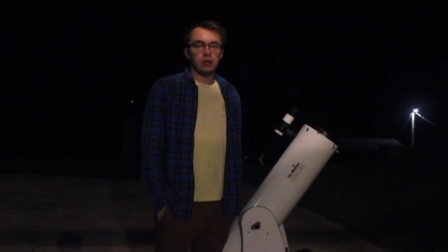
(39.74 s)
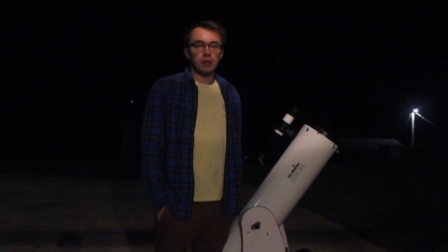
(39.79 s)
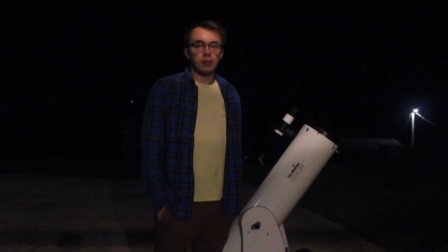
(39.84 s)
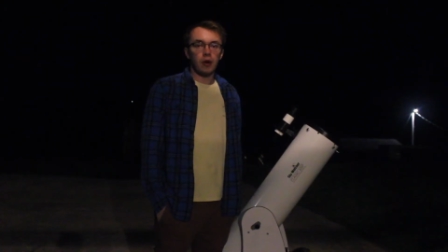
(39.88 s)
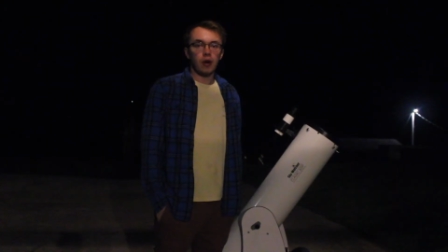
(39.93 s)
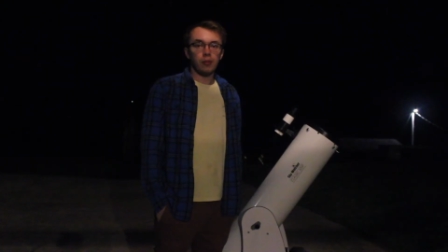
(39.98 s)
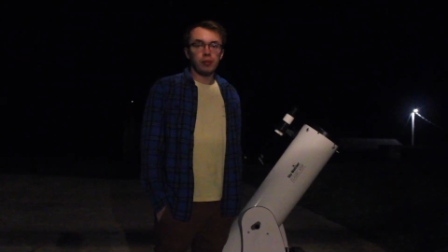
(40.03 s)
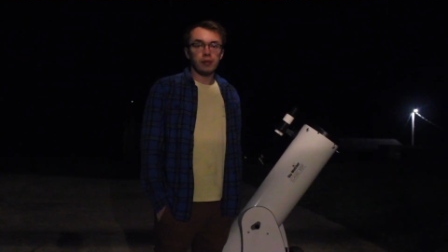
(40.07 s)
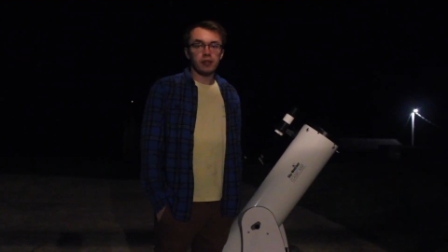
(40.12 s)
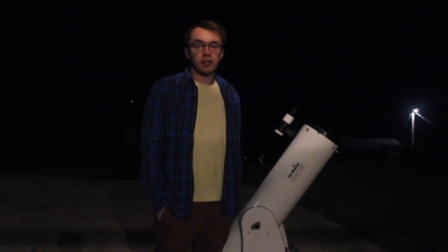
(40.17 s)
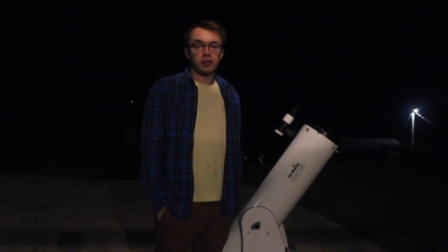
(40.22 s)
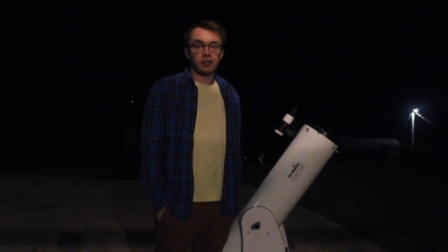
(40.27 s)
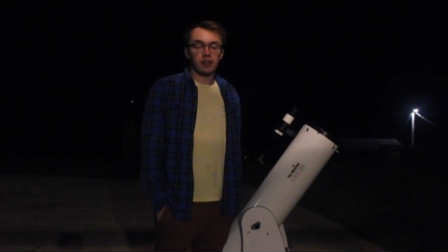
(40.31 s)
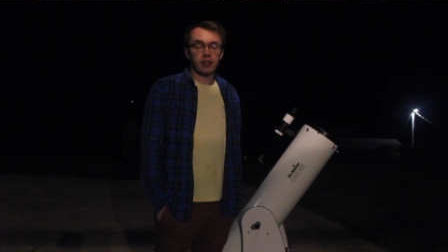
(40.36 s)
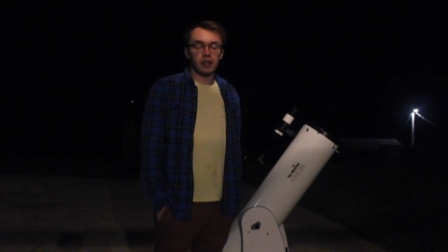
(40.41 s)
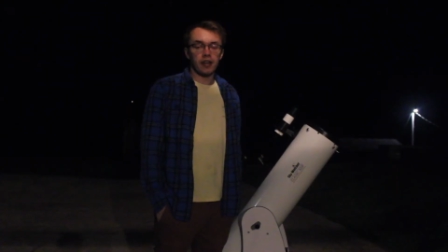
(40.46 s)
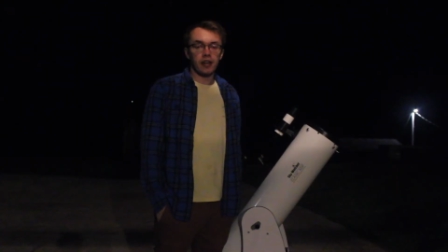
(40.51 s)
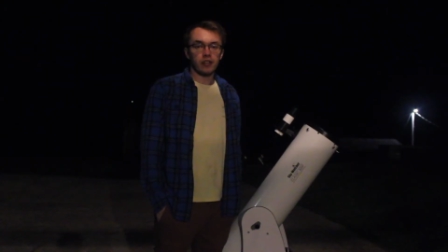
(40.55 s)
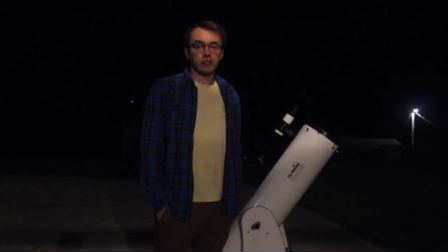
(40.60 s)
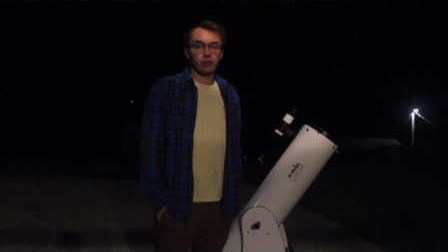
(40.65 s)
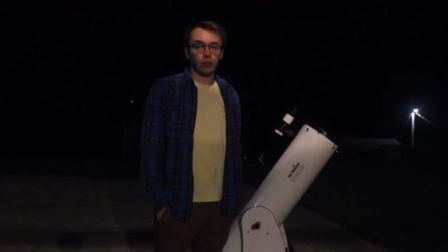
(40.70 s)
I'm hoping that the
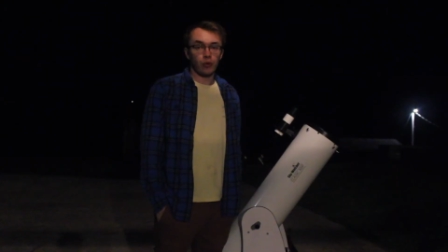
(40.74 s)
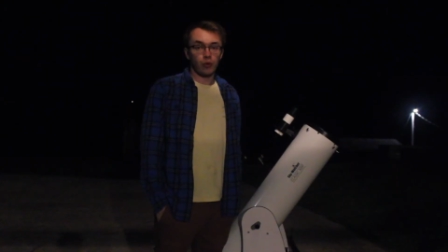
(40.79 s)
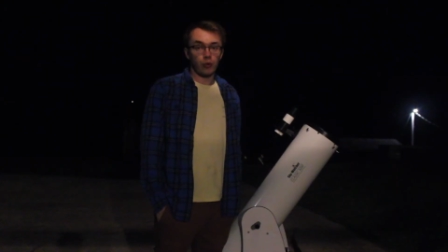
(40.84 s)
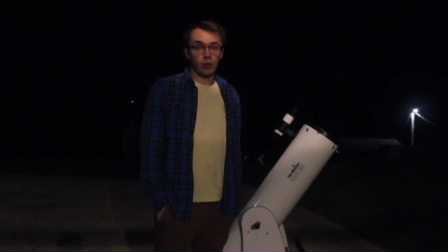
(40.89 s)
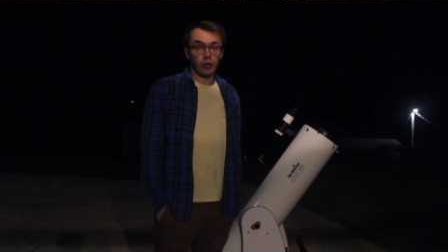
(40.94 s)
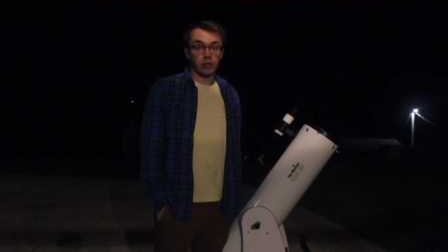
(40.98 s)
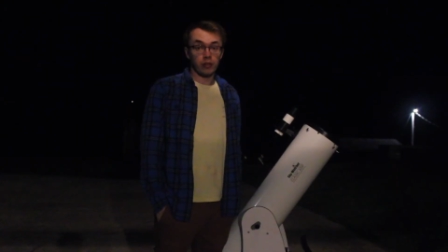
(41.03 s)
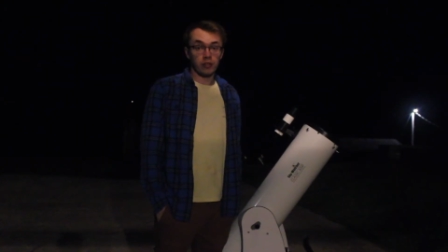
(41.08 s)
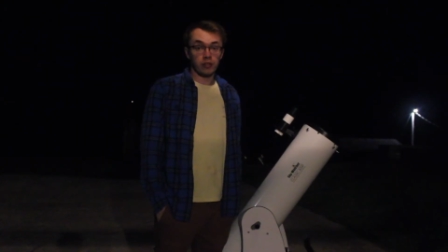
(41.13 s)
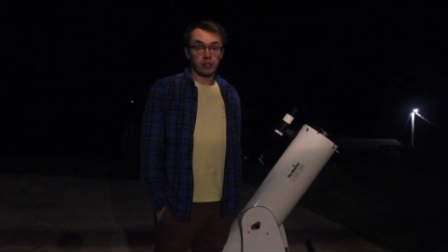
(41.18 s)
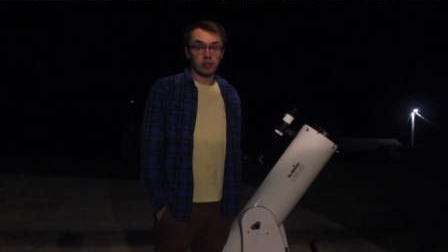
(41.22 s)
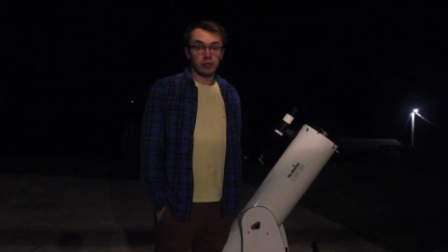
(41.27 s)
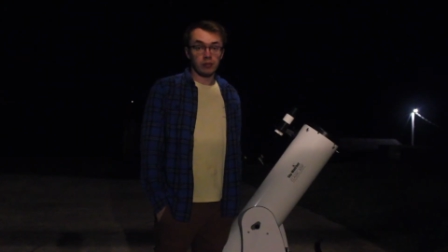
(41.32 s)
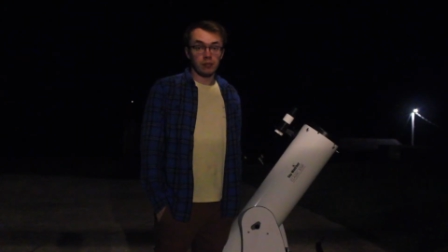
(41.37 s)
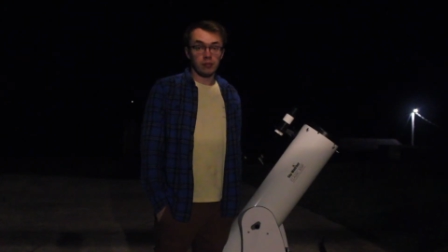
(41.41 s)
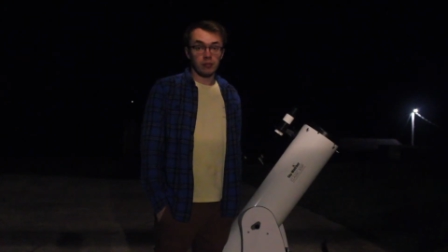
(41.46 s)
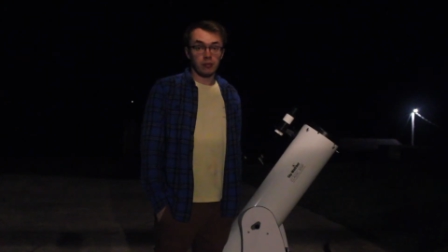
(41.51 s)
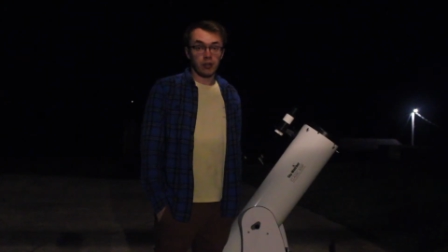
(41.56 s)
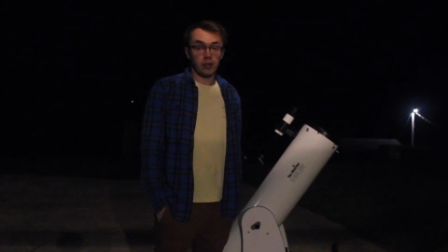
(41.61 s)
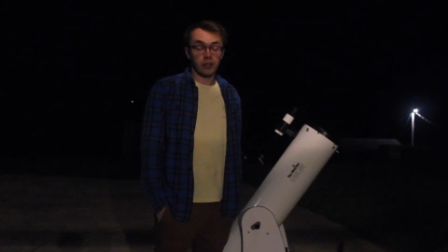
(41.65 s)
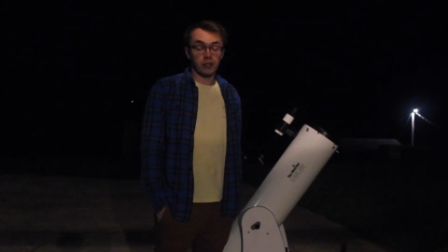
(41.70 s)
clouds work with us,
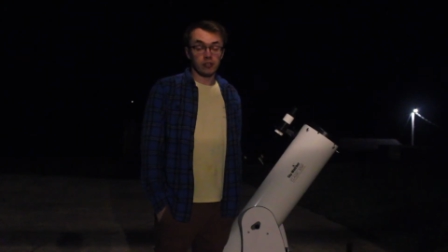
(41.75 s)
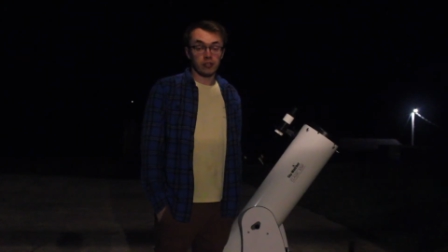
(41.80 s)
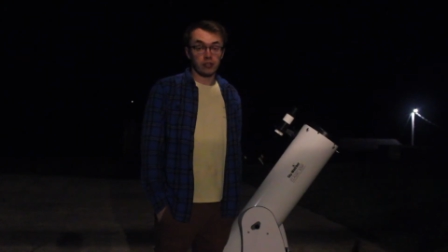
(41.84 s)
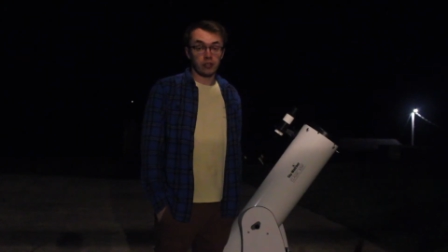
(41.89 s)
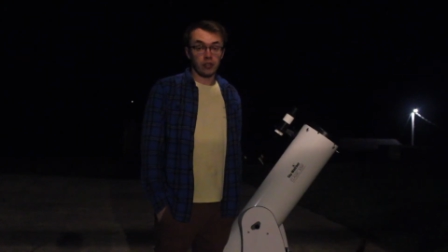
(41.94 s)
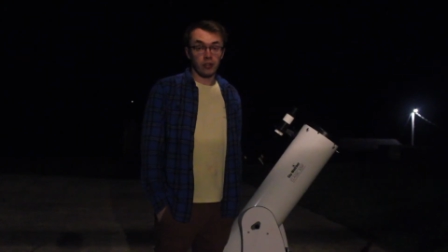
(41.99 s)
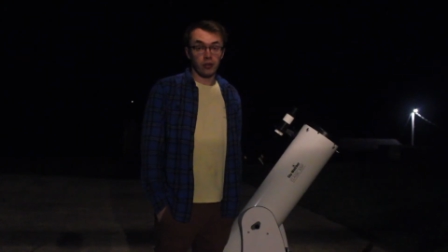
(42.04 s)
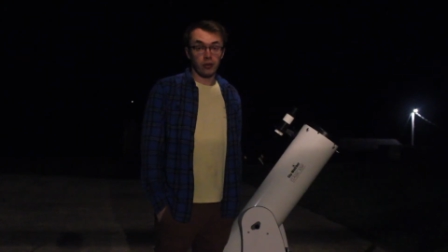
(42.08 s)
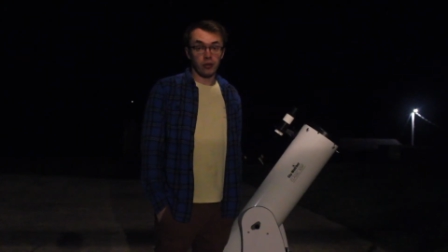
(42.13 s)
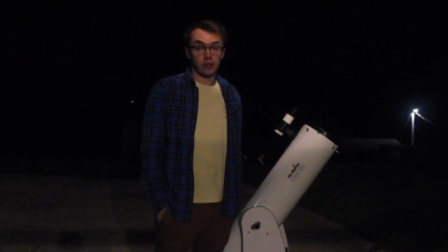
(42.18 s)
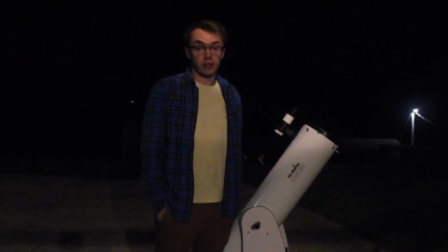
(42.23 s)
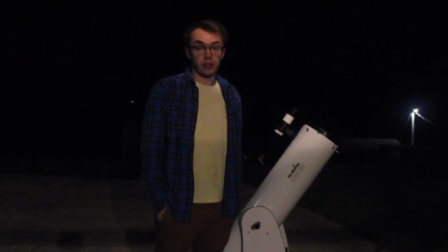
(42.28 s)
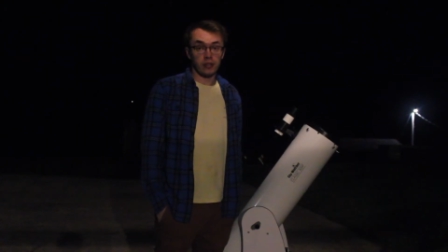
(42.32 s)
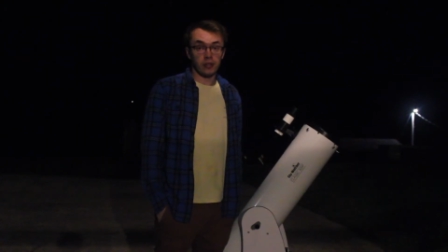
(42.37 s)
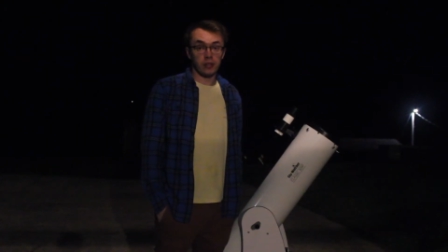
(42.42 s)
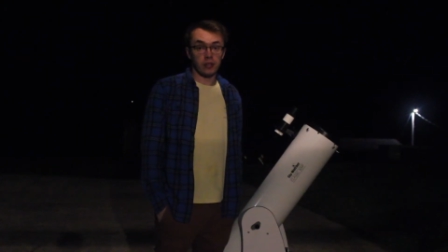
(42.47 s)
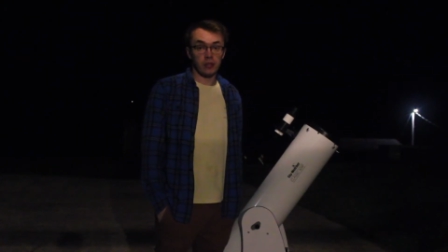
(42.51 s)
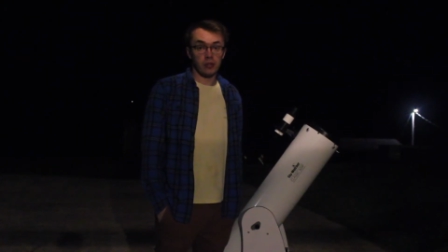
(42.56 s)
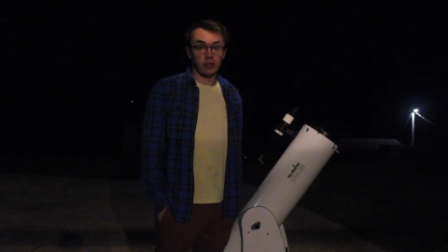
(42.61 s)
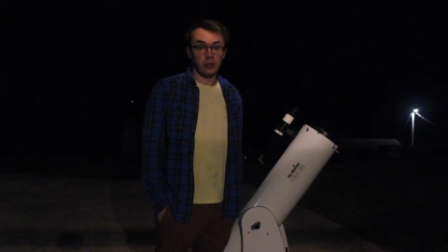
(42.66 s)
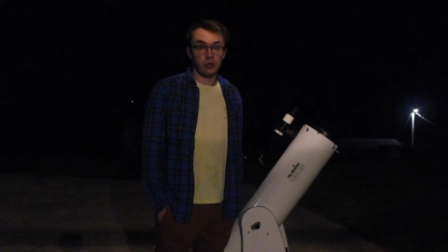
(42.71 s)
because currently